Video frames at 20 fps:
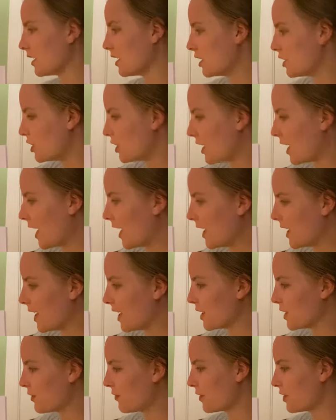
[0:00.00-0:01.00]
J
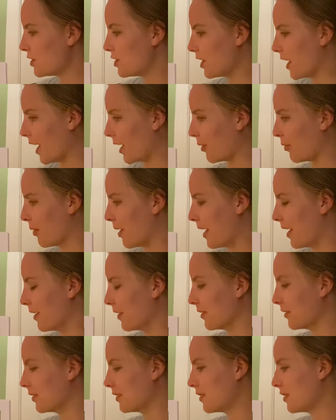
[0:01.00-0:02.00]
is for
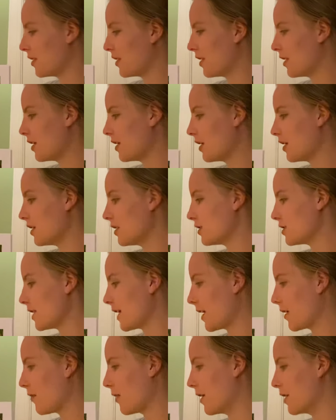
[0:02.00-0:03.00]
jaguar.
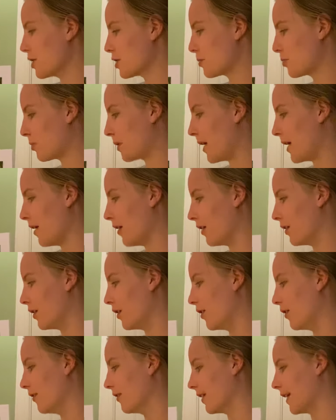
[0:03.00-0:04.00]
Jaguars prey on
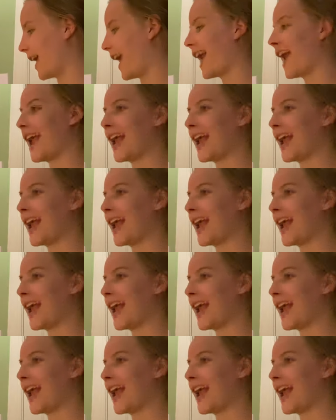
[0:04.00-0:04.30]
over